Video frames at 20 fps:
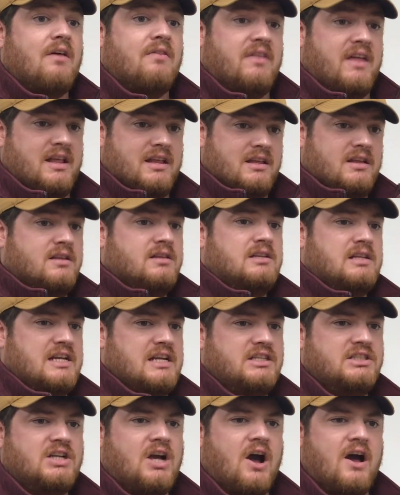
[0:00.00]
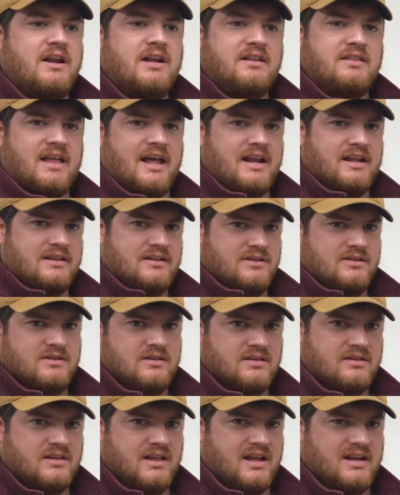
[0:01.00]
that each cutting that
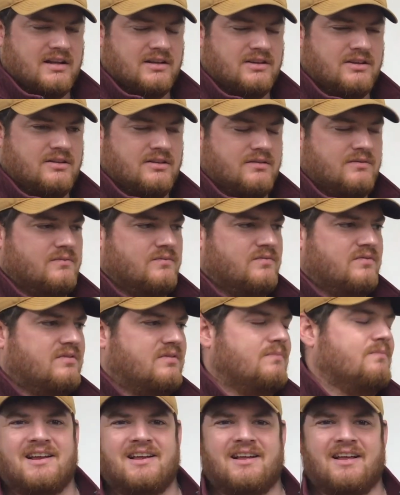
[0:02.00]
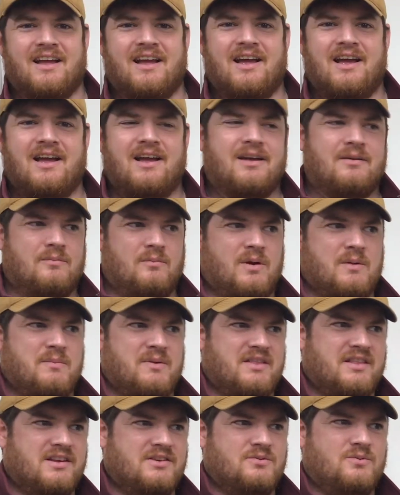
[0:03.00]
it might
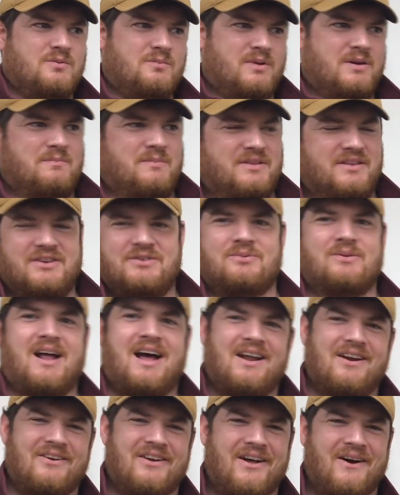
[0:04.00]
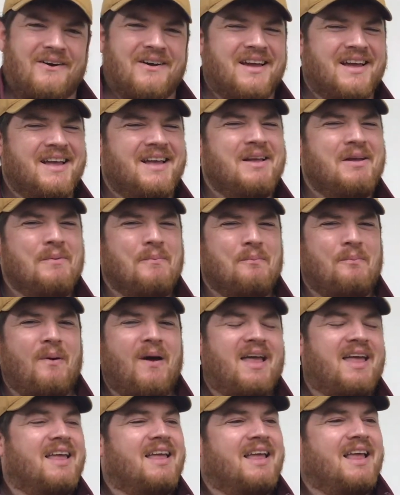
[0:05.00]
be this one, I don't know.
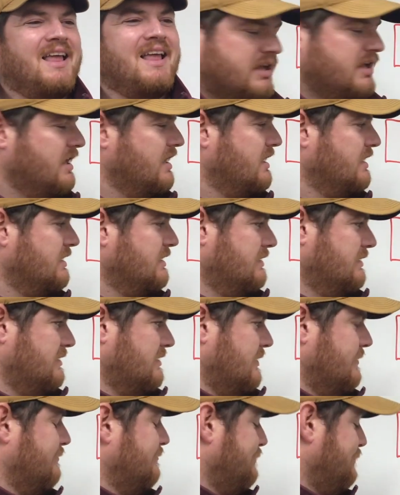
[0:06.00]
But so